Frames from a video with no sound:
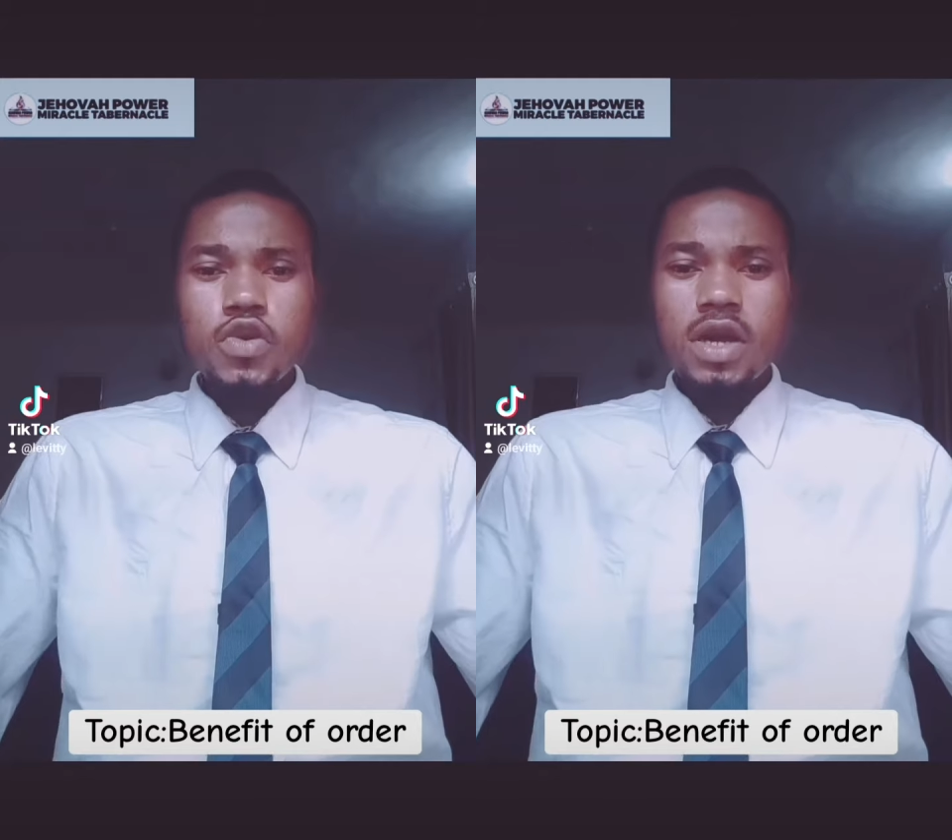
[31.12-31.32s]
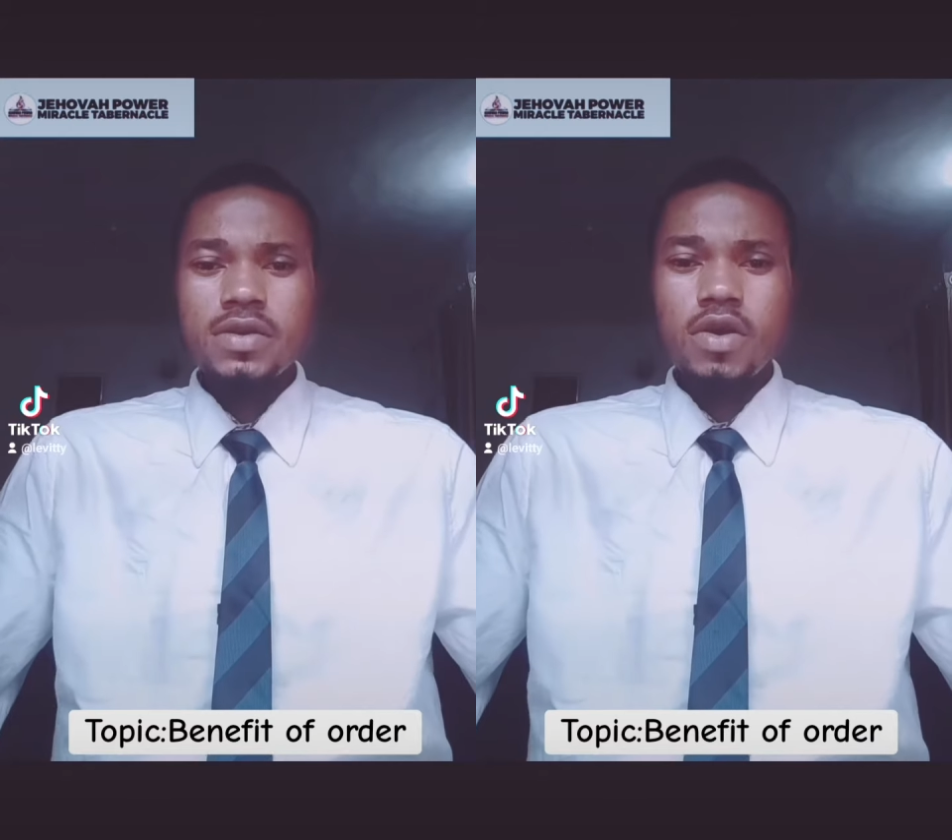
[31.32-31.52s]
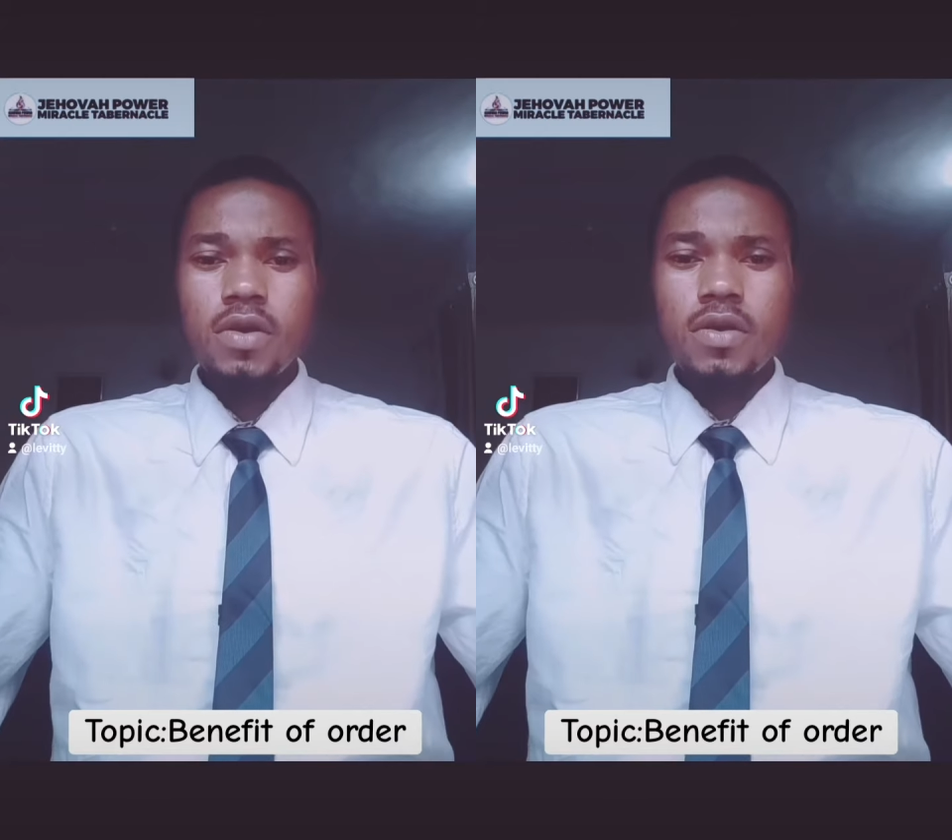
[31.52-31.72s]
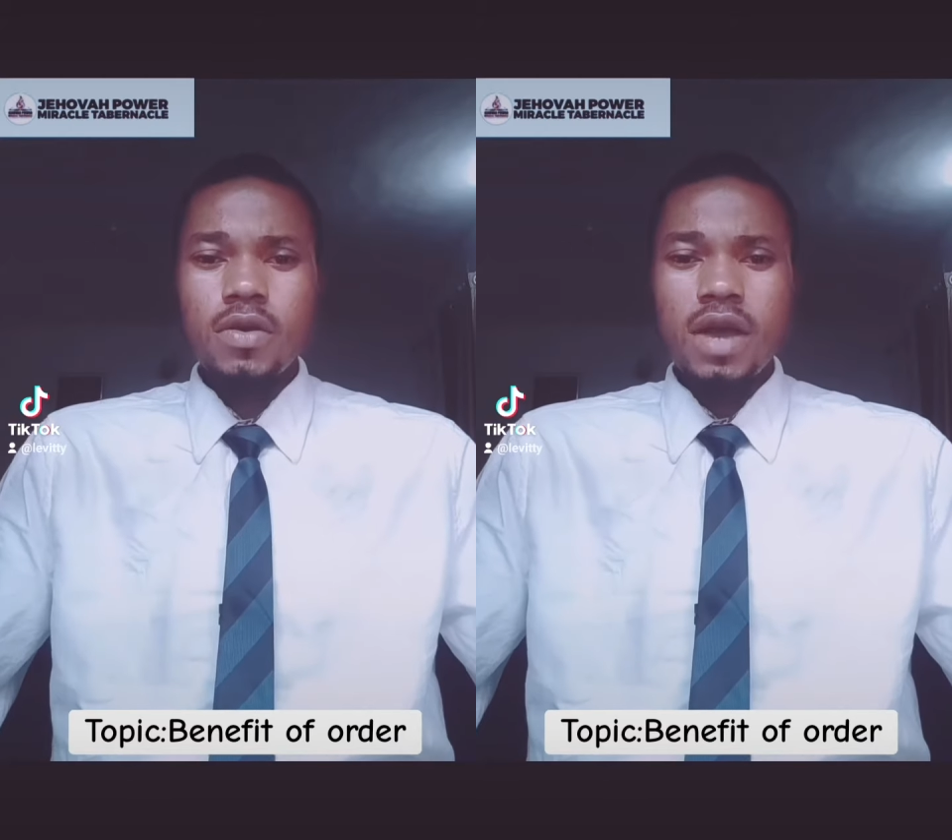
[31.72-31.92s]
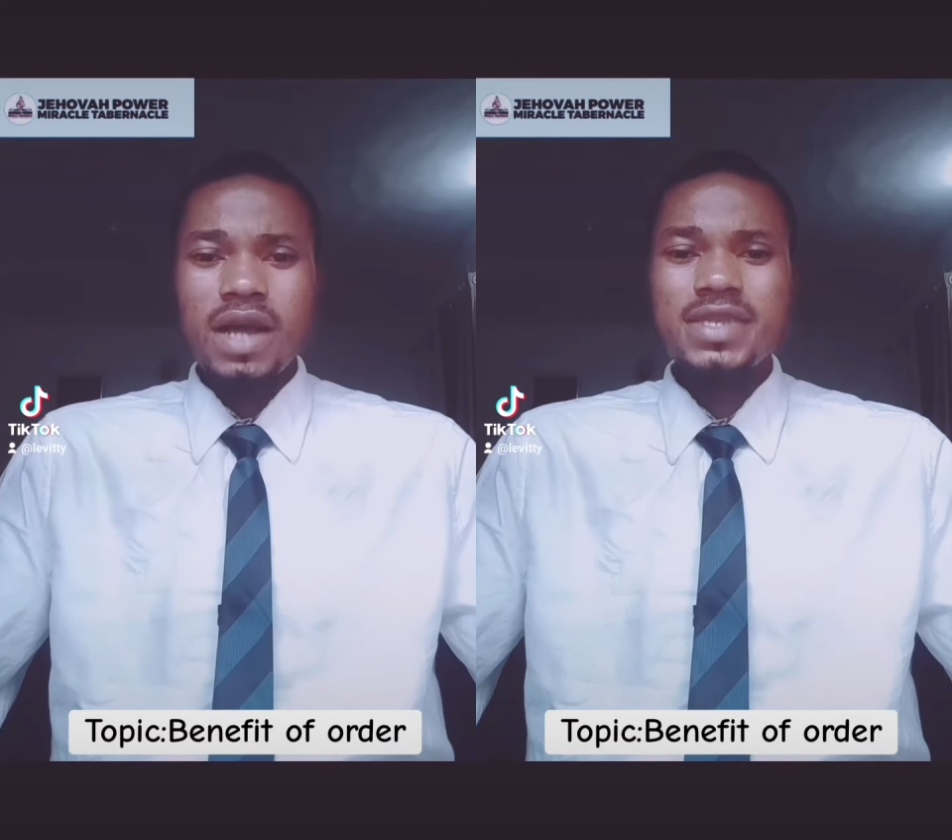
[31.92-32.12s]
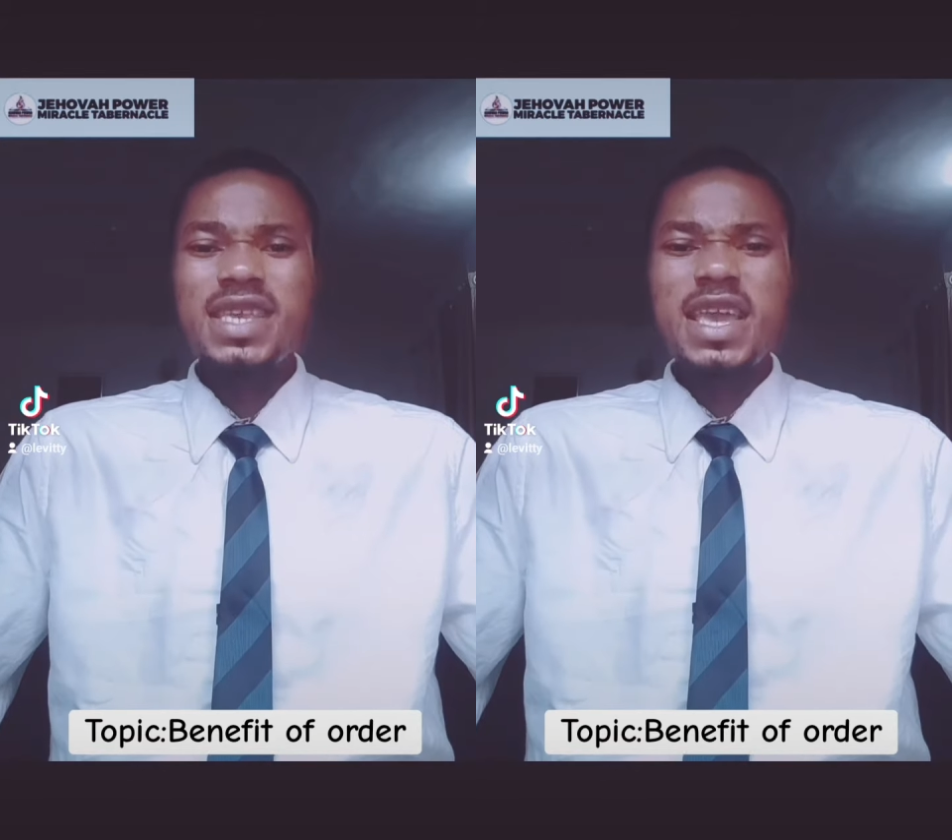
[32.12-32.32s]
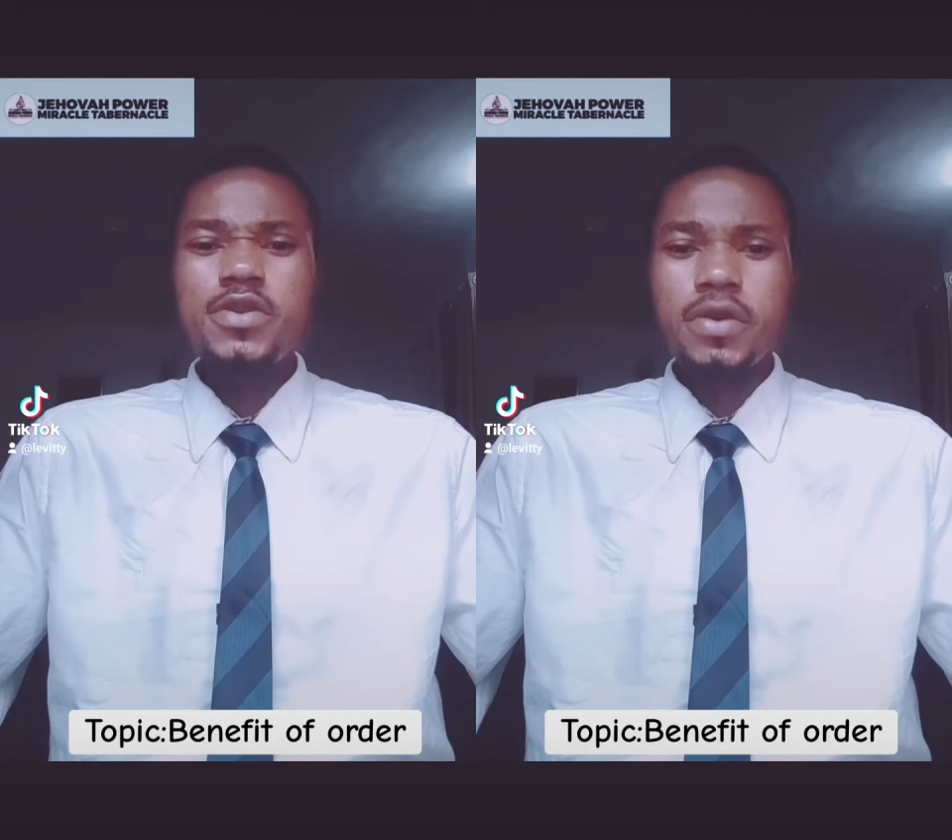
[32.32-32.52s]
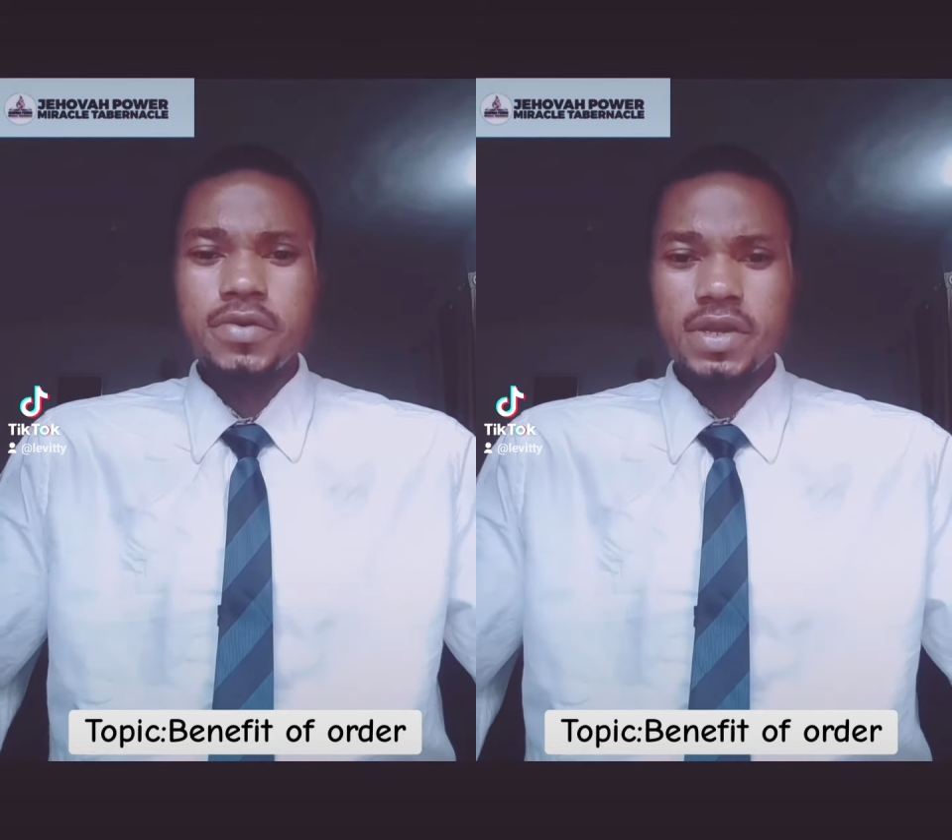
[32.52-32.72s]
you can
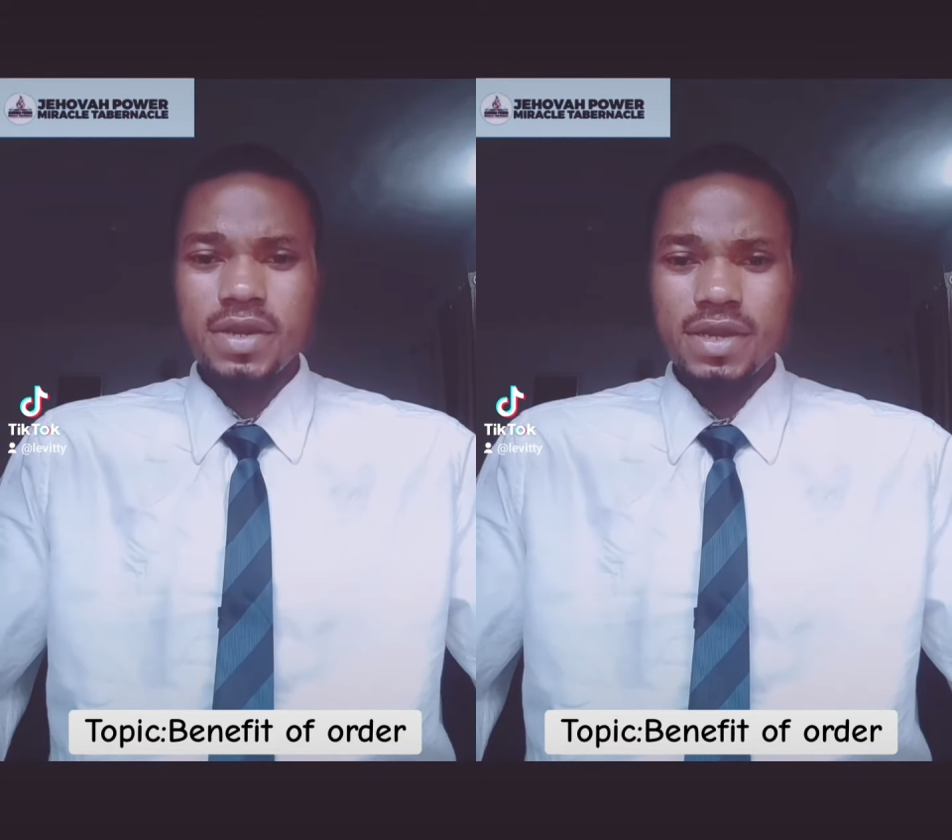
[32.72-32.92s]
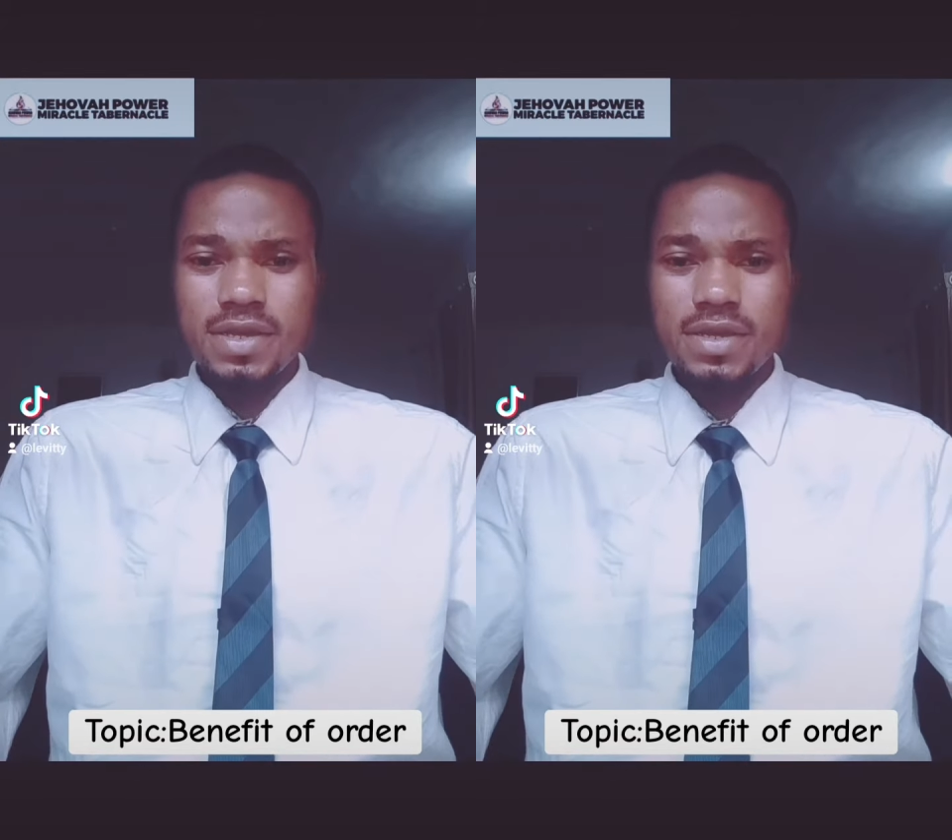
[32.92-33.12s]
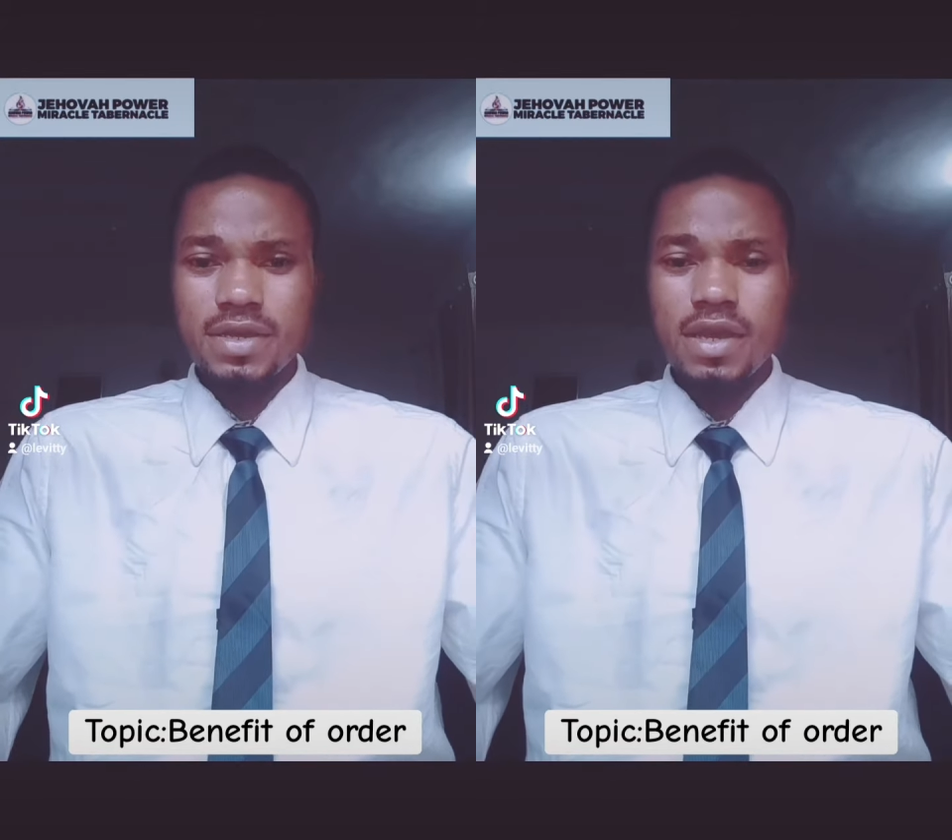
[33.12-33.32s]
attain your greatness,